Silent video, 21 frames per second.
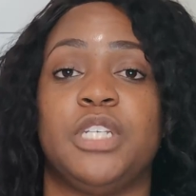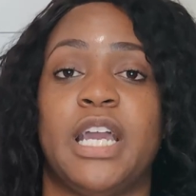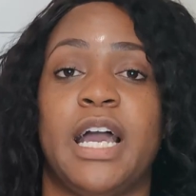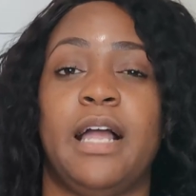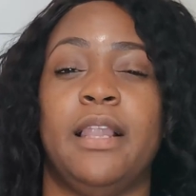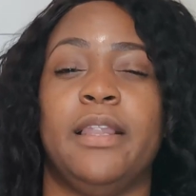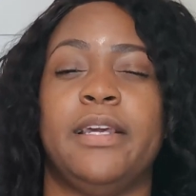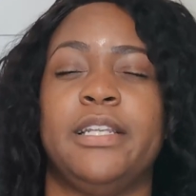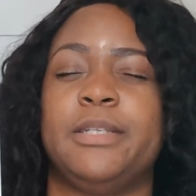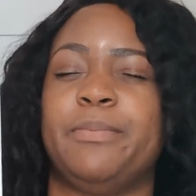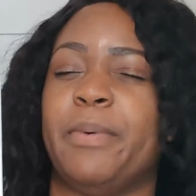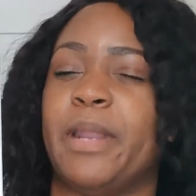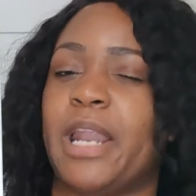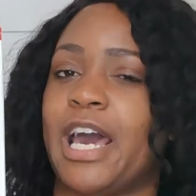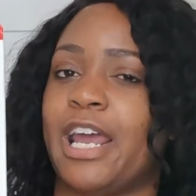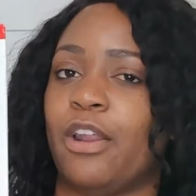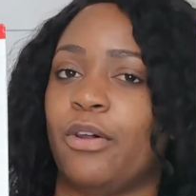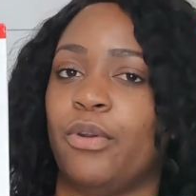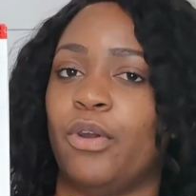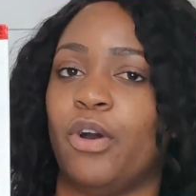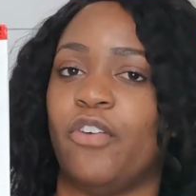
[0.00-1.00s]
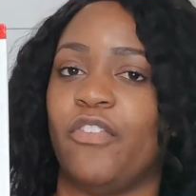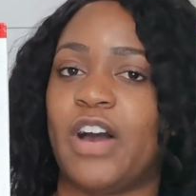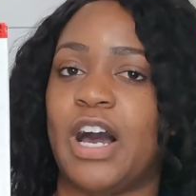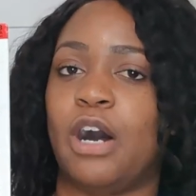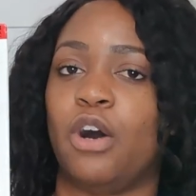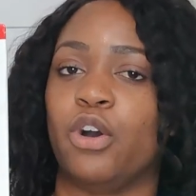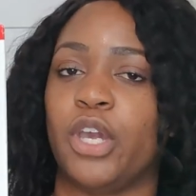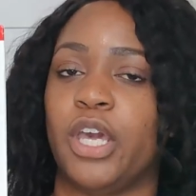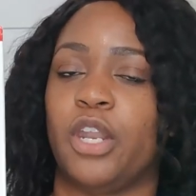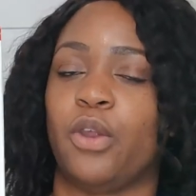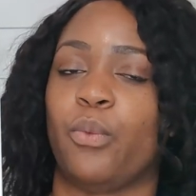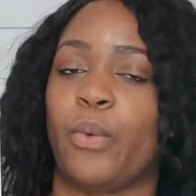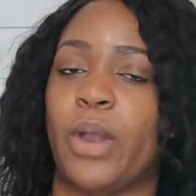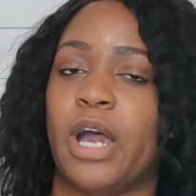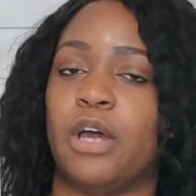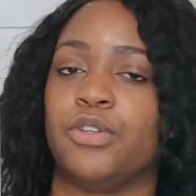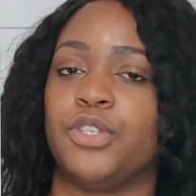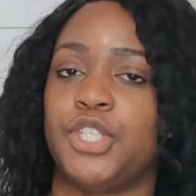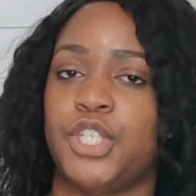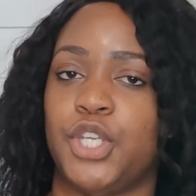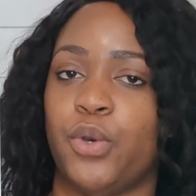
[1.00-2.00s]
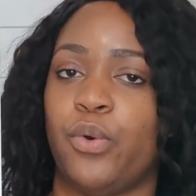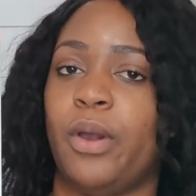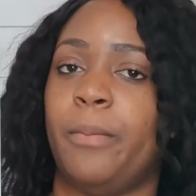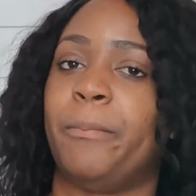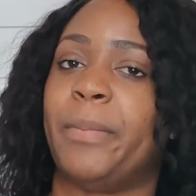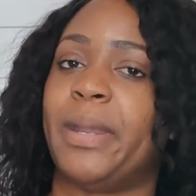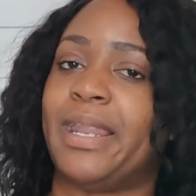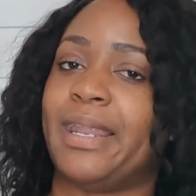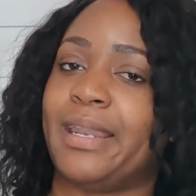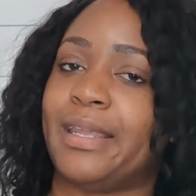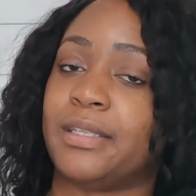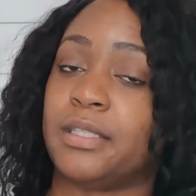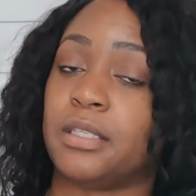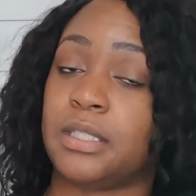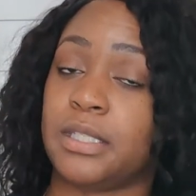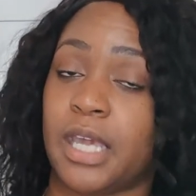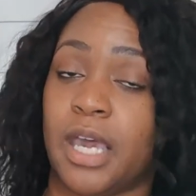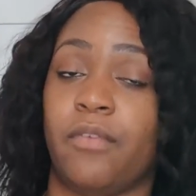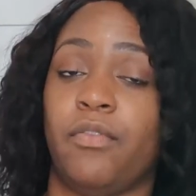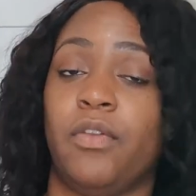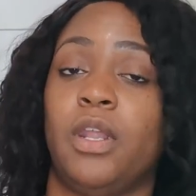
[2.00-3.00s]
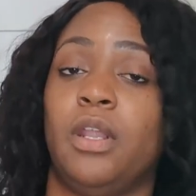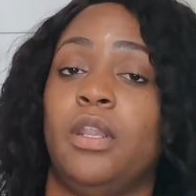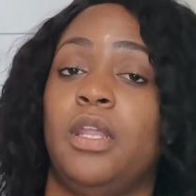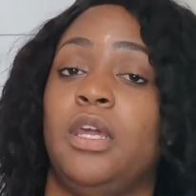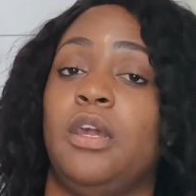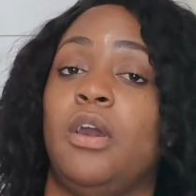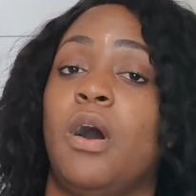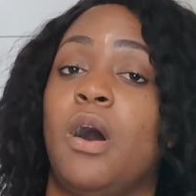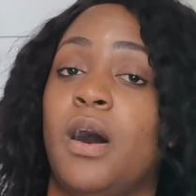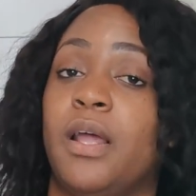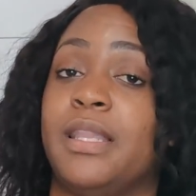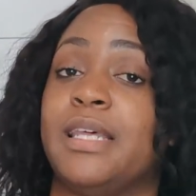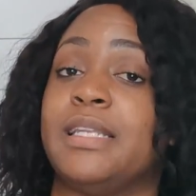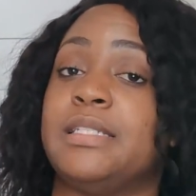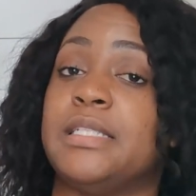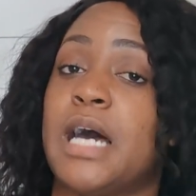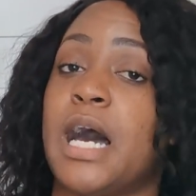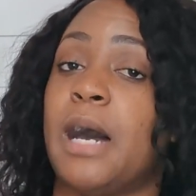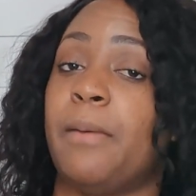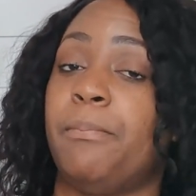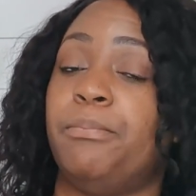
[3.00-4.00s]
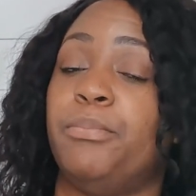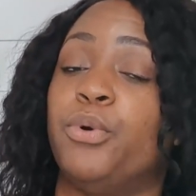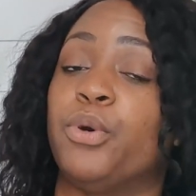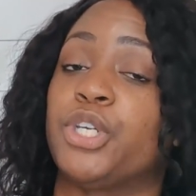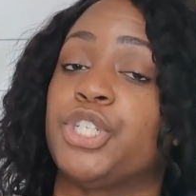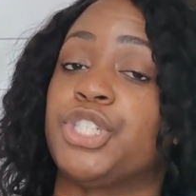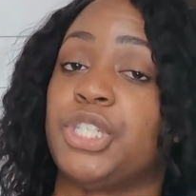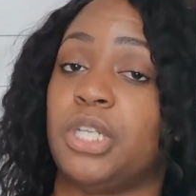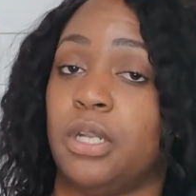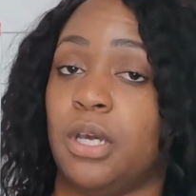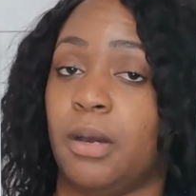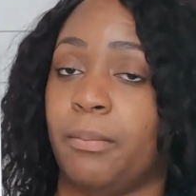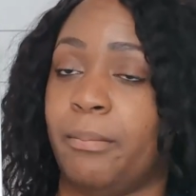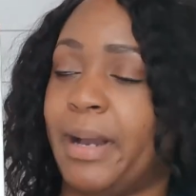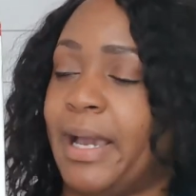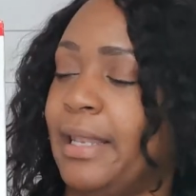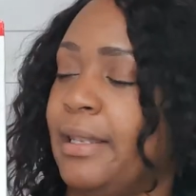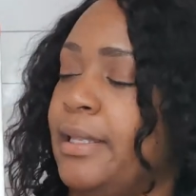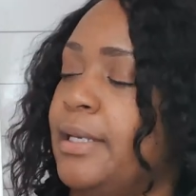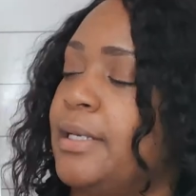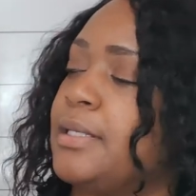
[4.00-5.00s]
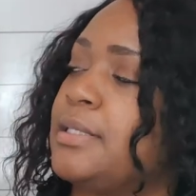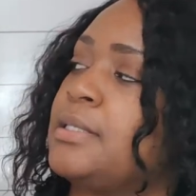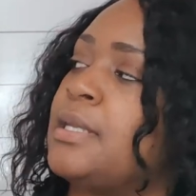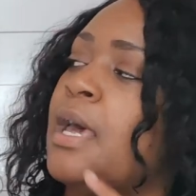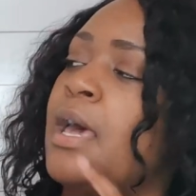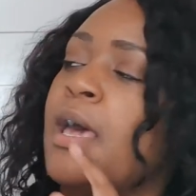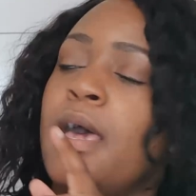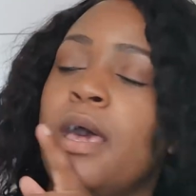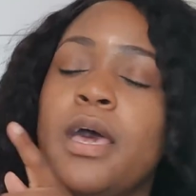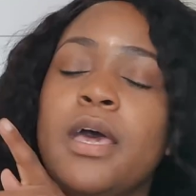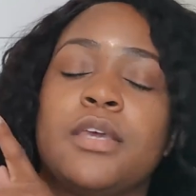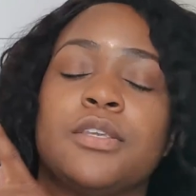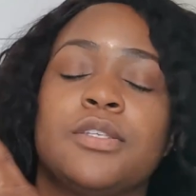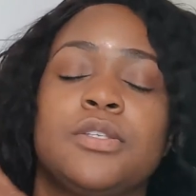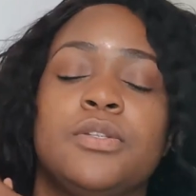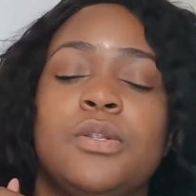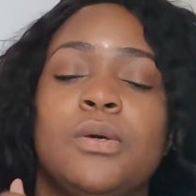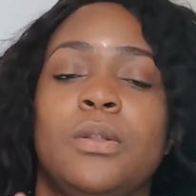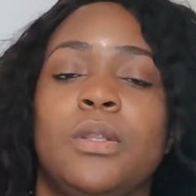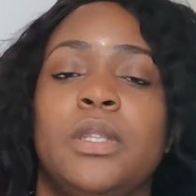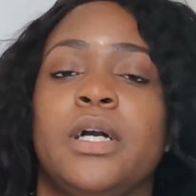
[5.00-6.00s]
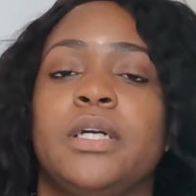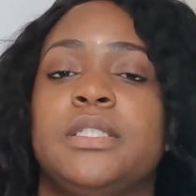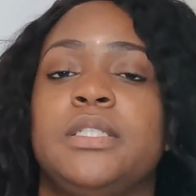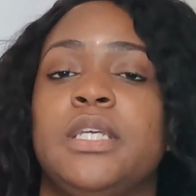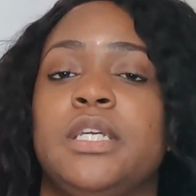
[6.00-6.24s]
challenge, but I don't know if I'll get around to it, but it is definitely on the top portion of my list. It's New Look